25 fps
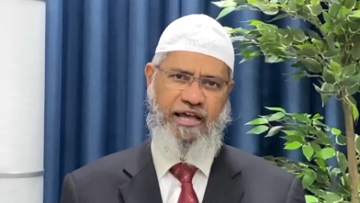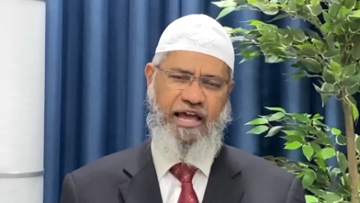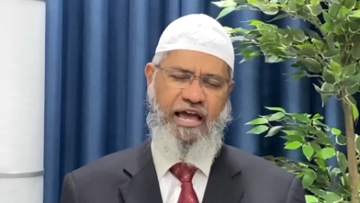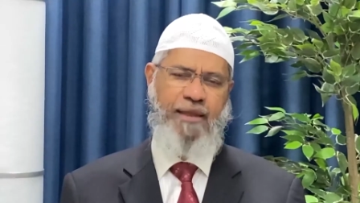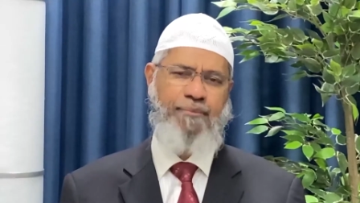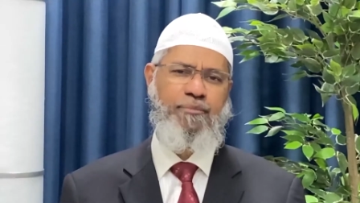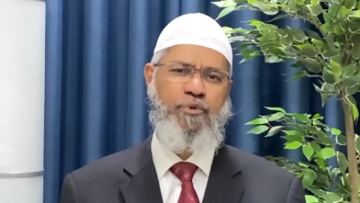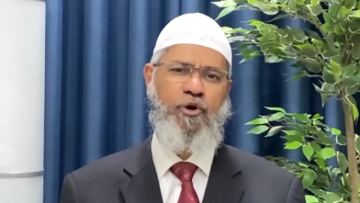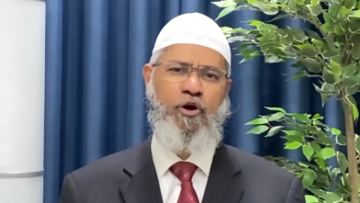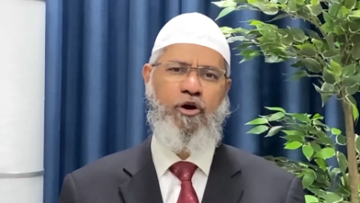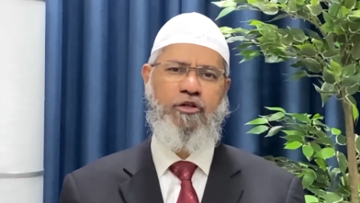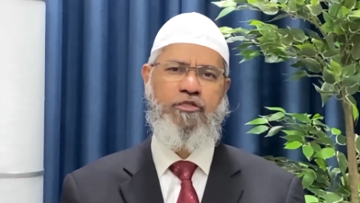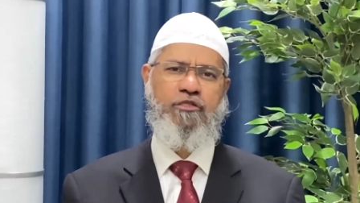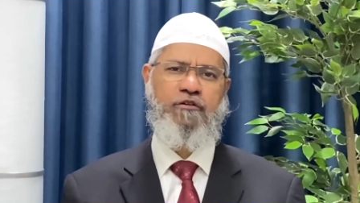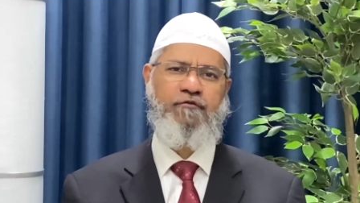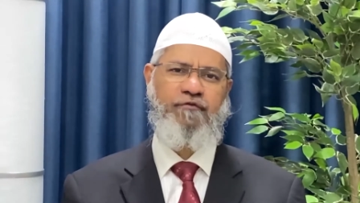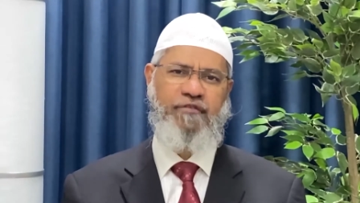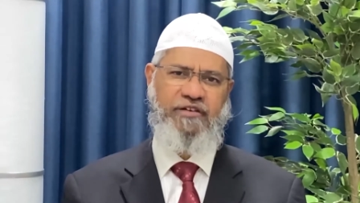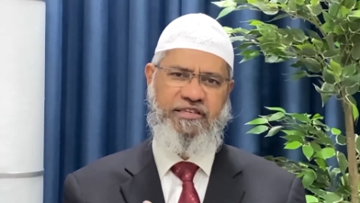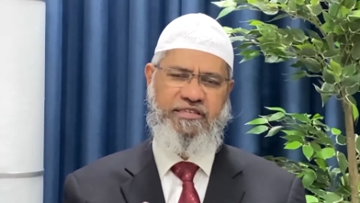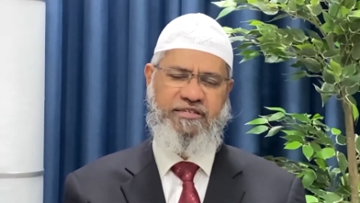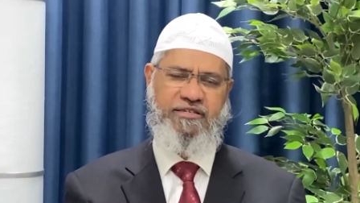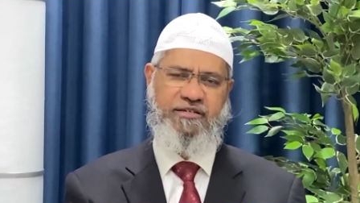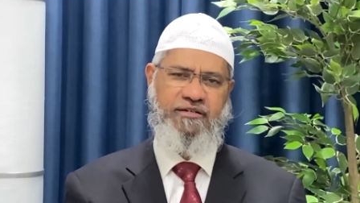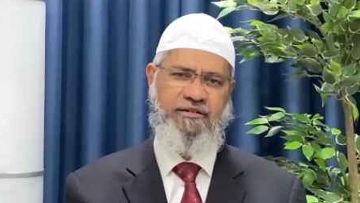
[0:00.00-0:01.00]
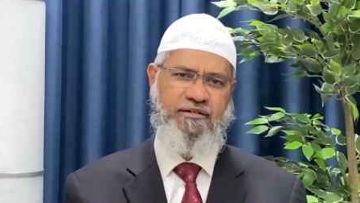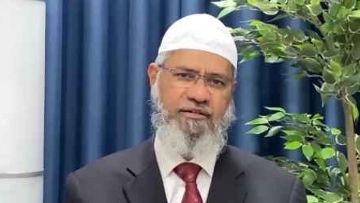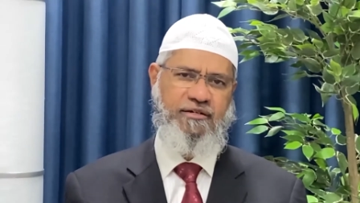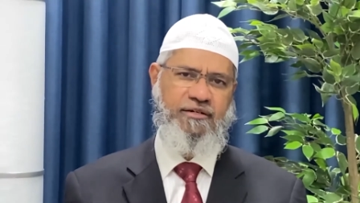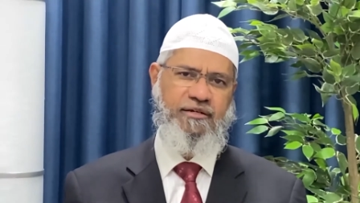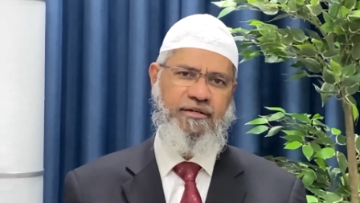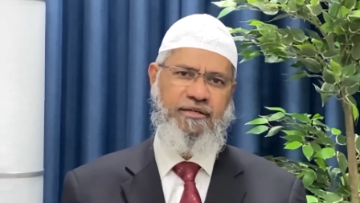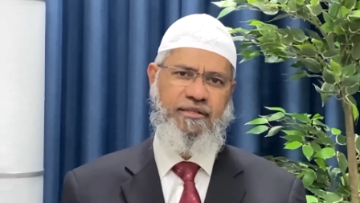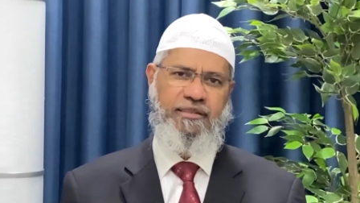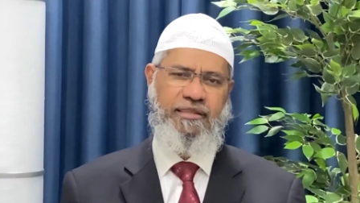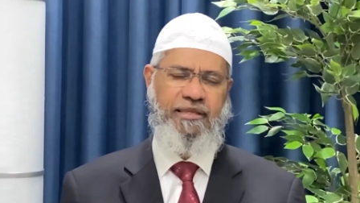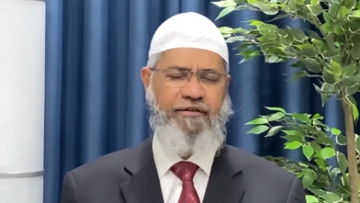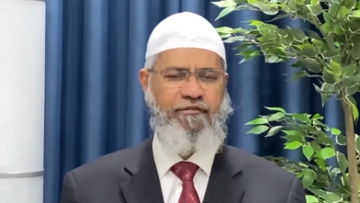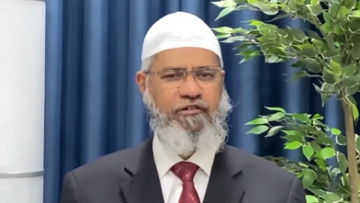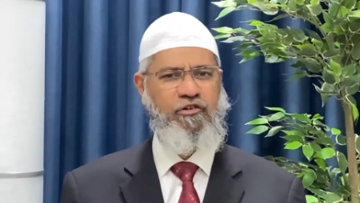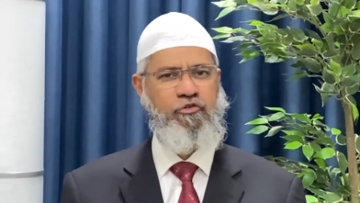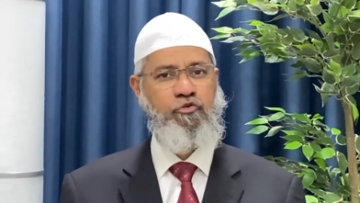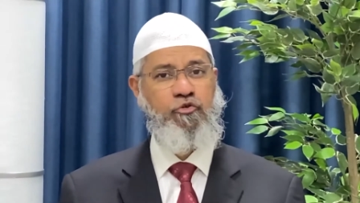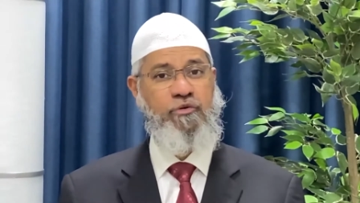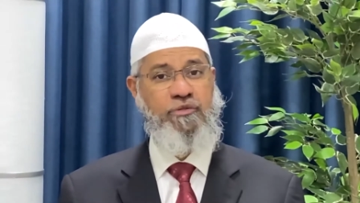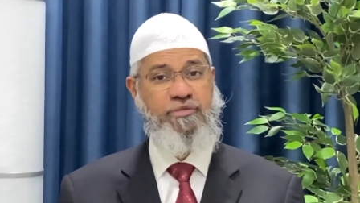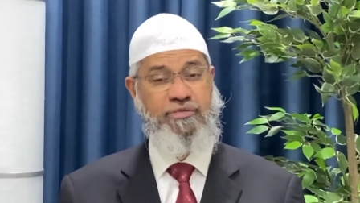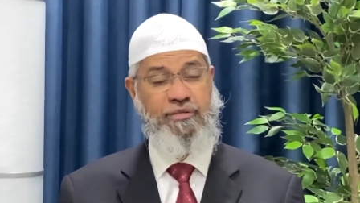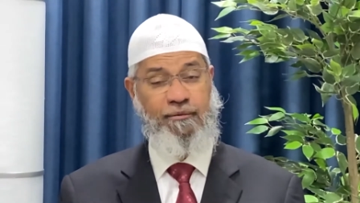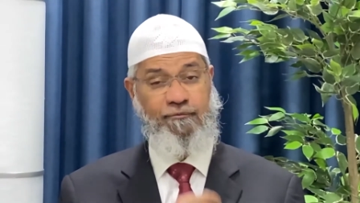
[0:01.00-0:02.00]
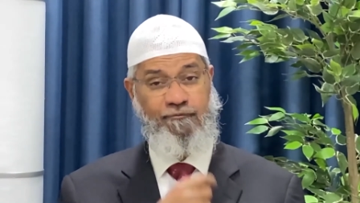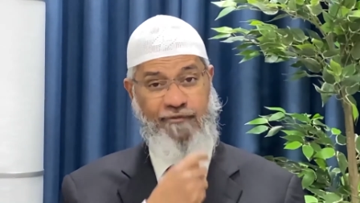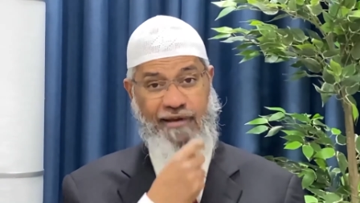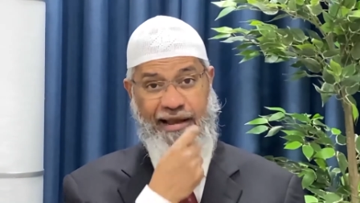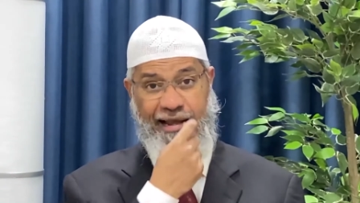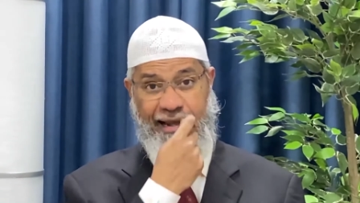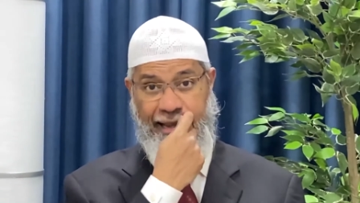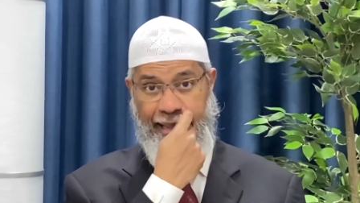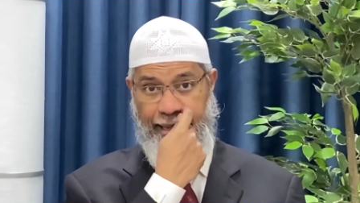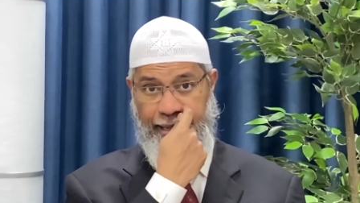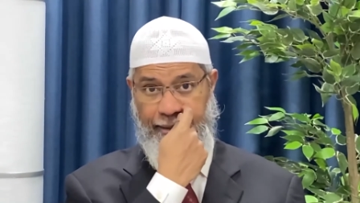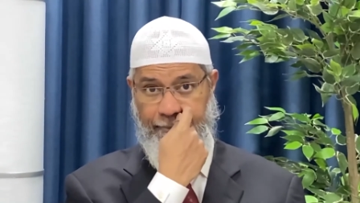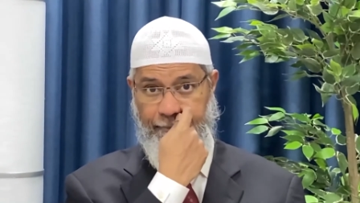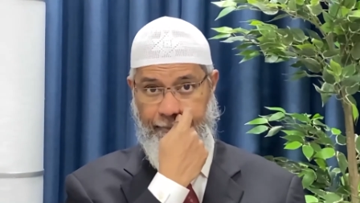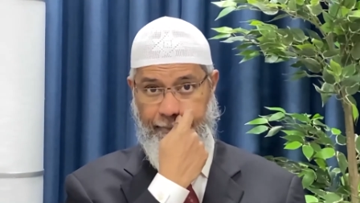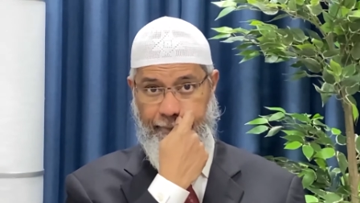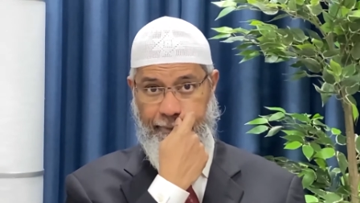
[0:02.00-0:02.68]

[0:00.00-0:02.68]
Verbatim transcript: and because of which they were doing some welding